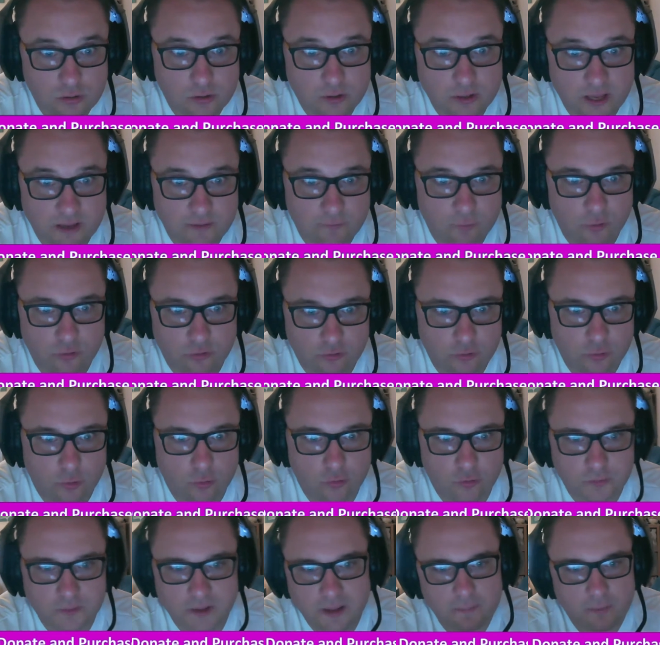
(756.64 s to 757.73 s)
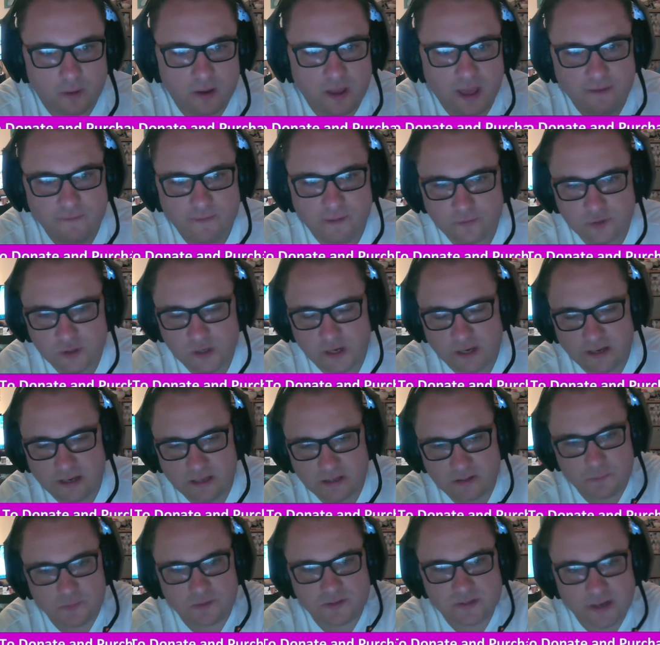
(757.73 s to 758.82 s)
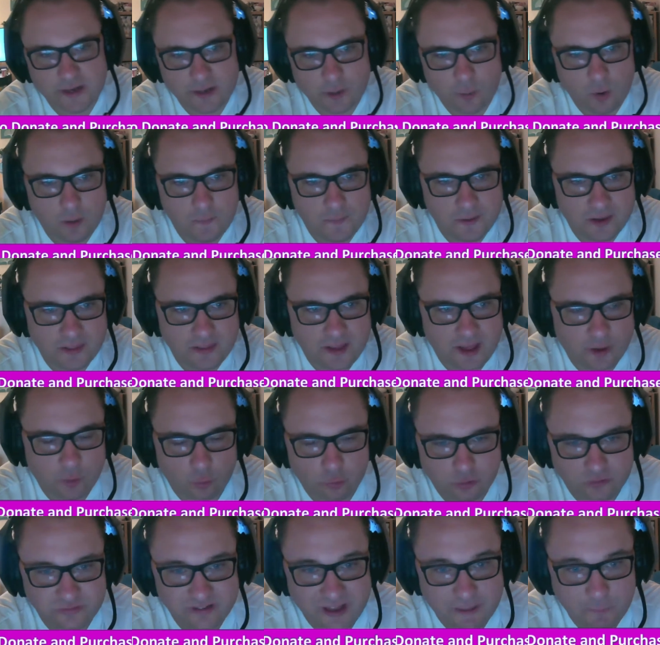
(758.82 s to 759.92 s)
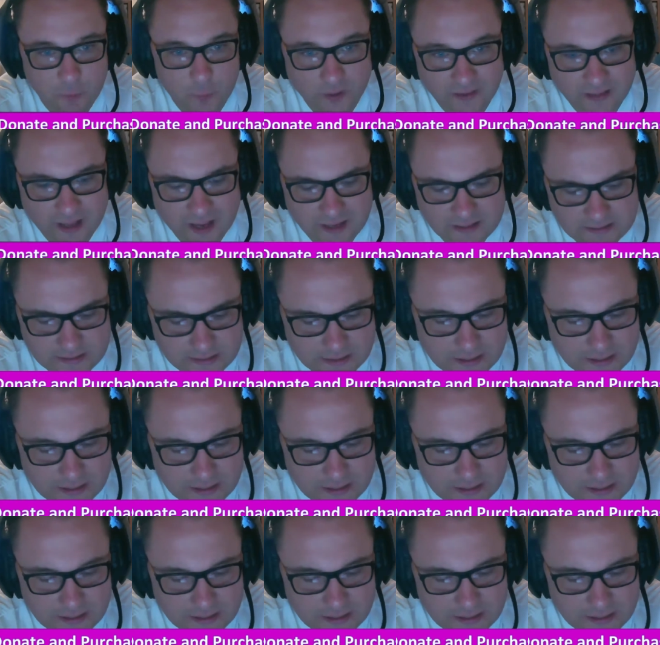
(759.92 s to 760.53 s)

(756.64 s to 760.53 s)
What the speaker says: Keyforge is an awesome game by FFG, and he's going to be selling quite a bit of that and also demoing that